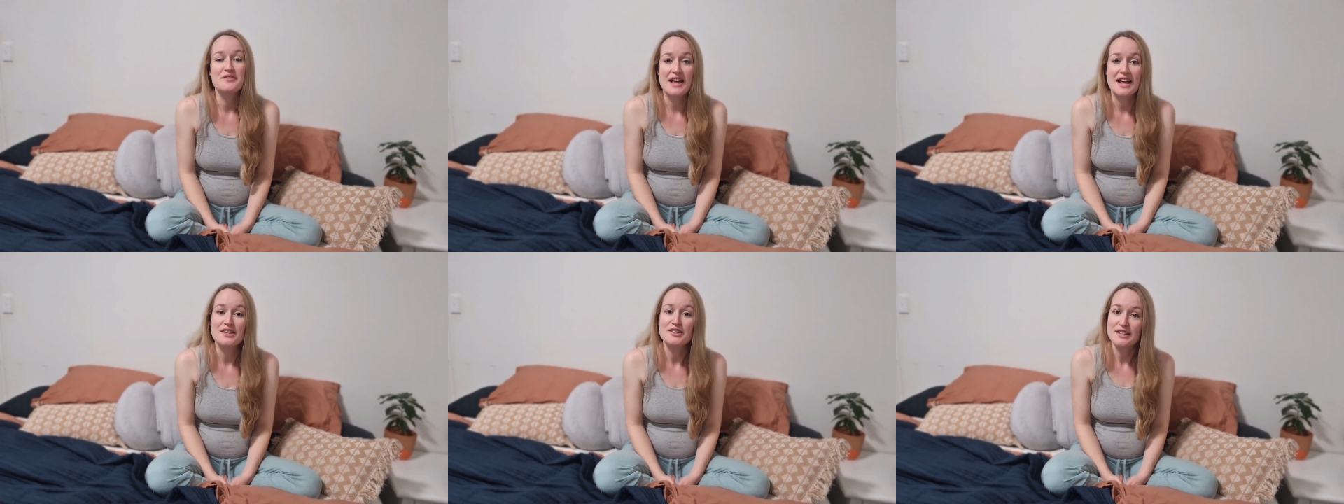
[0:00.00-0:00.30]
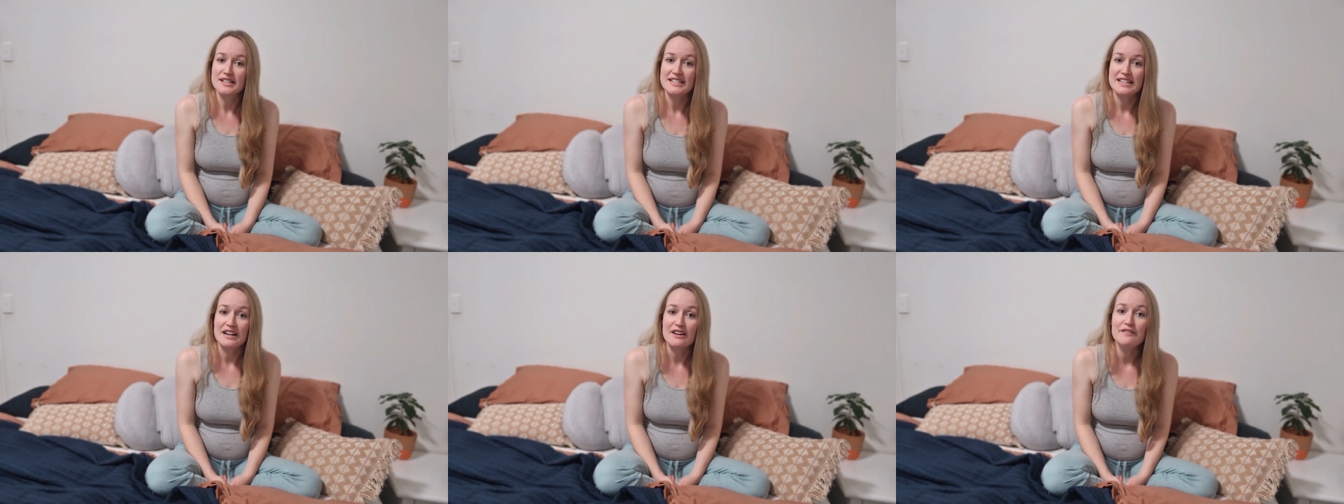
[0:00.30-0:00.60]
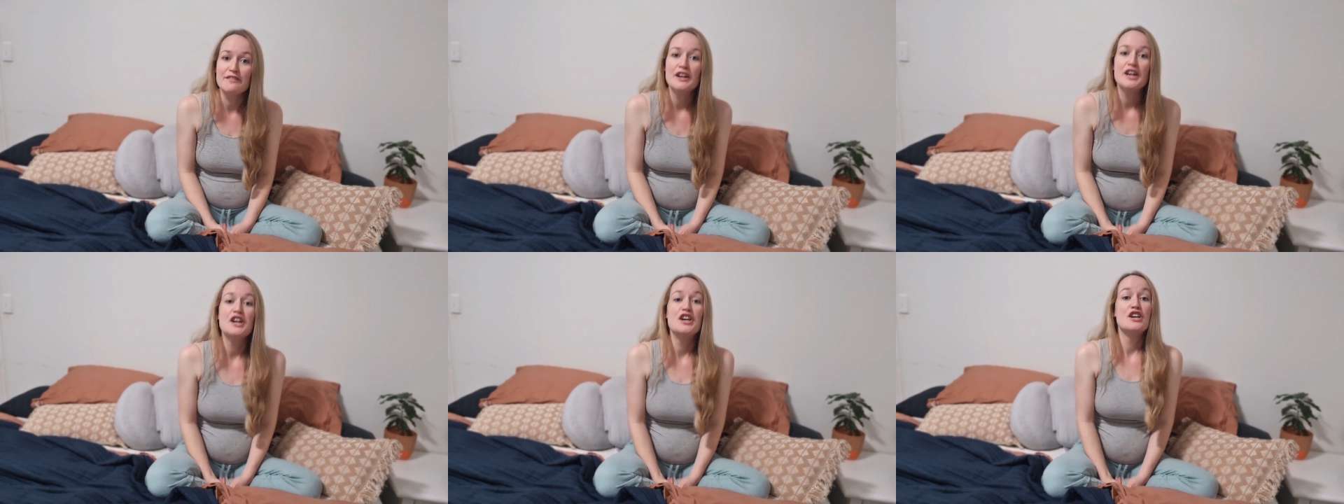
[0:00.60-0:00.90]
all that sort of
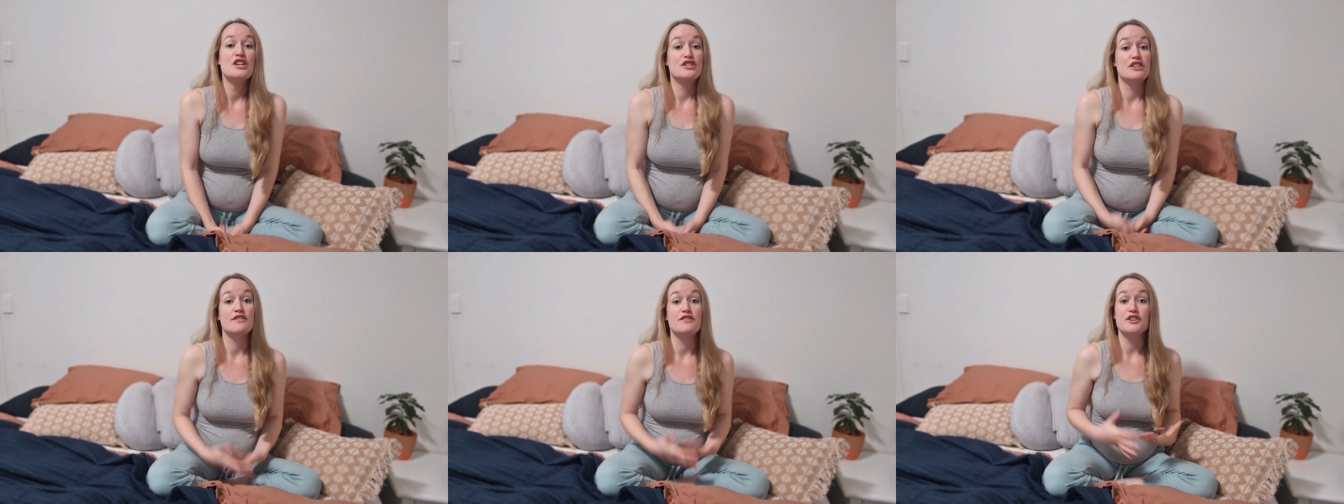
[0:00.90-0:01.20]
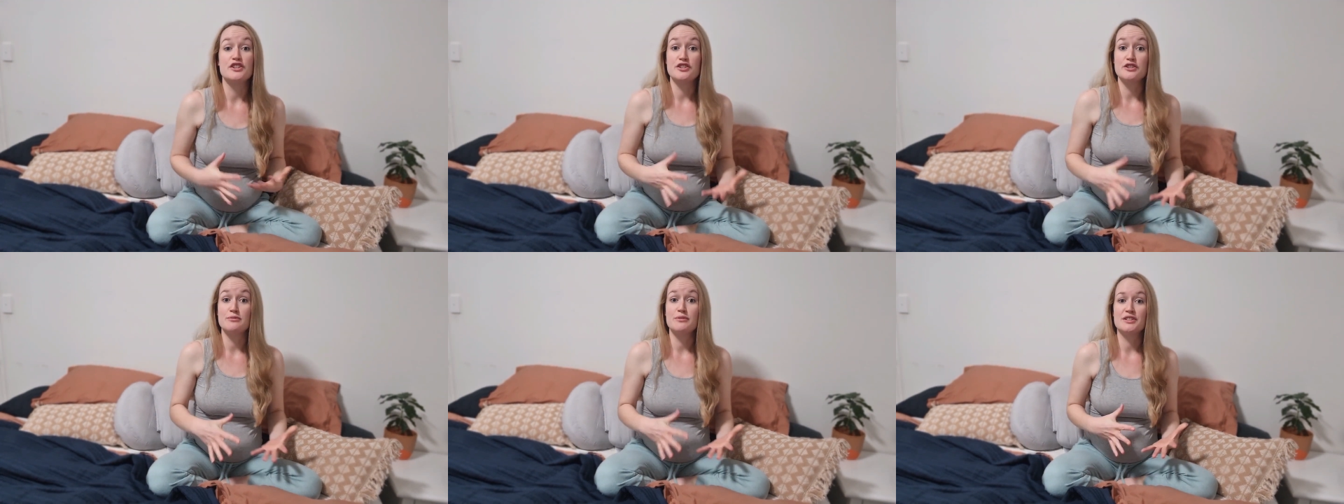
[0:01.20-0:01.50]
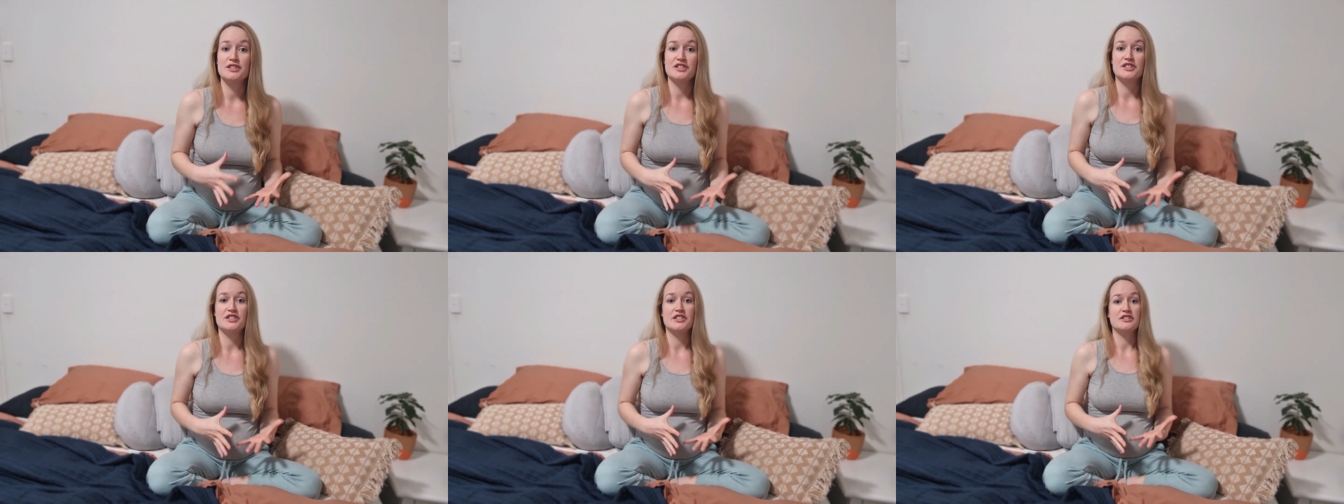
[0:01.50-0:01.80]
stuff. So if you do
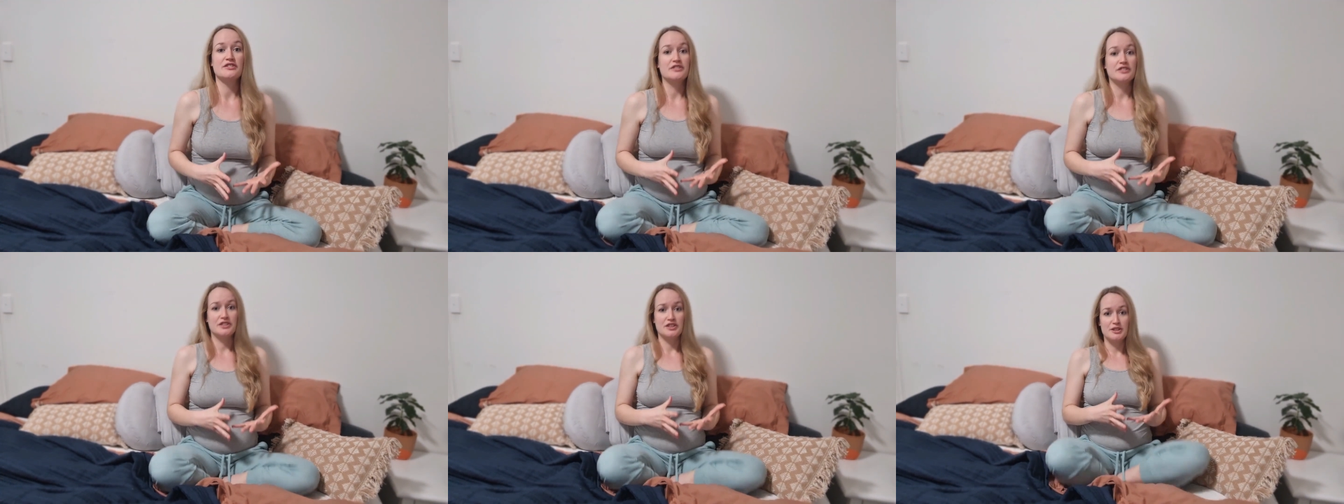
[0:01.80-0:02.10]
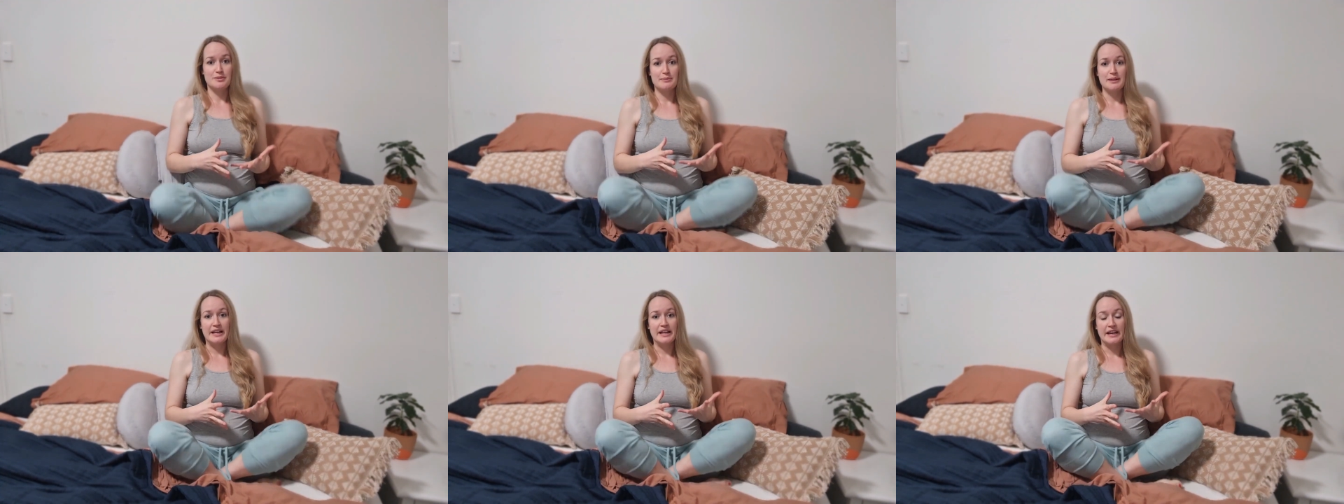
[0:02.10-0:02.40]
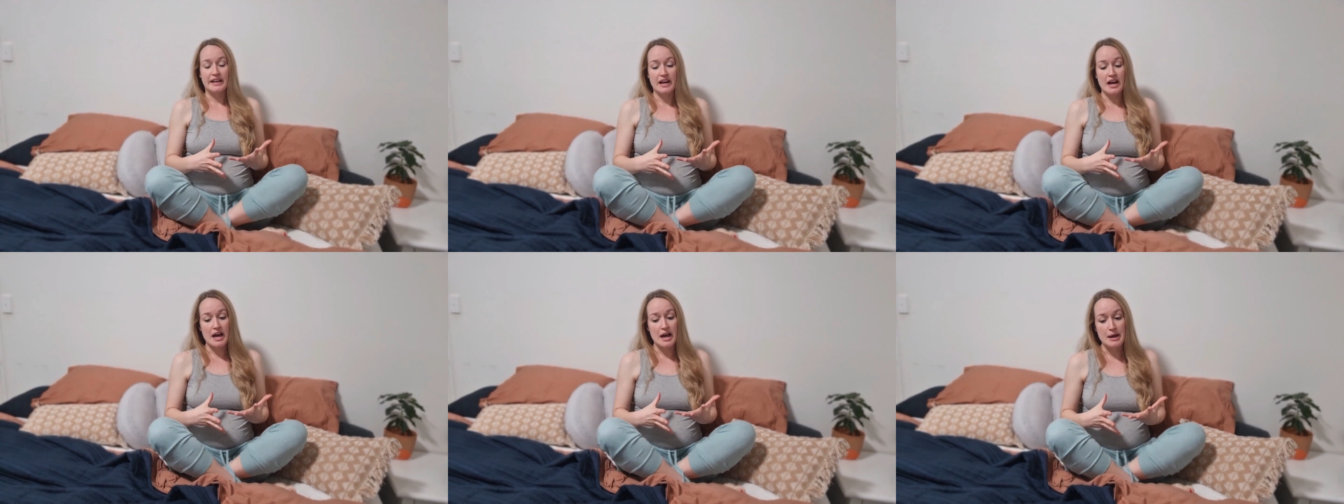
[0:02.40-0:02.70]
want your children to
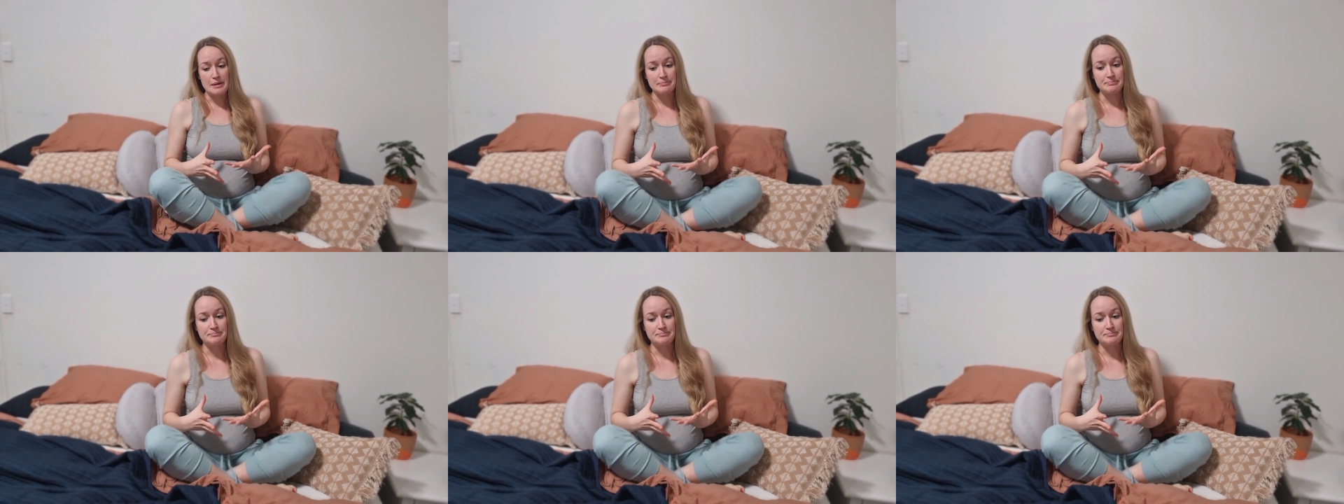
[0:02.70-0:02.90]
be